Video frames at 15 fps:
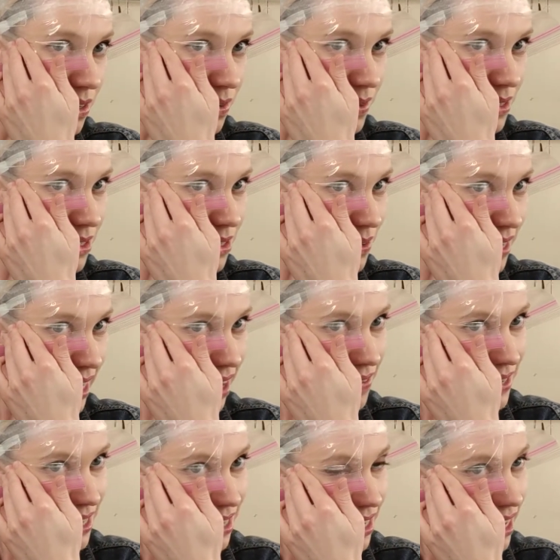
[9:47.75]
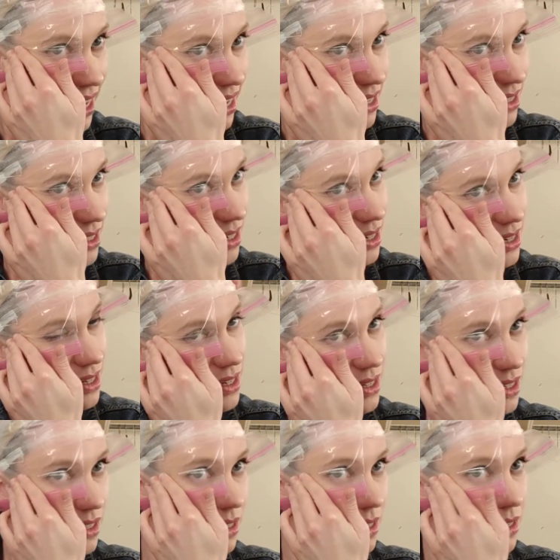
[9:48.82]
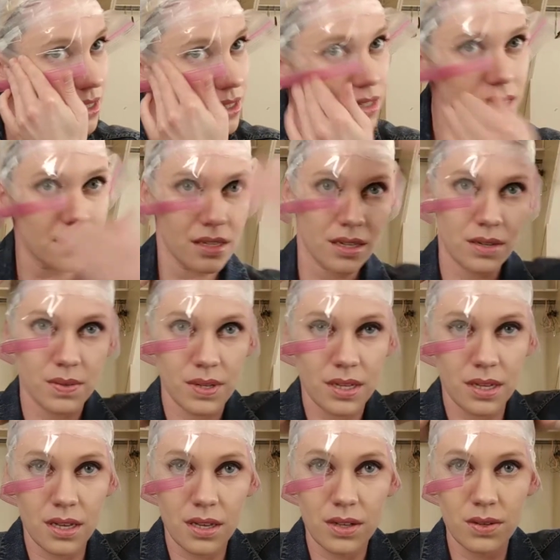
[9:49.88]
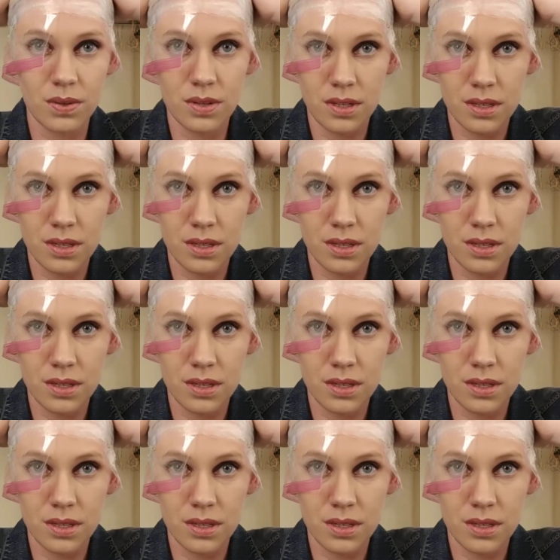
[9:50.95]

once you have it in the end. There we go.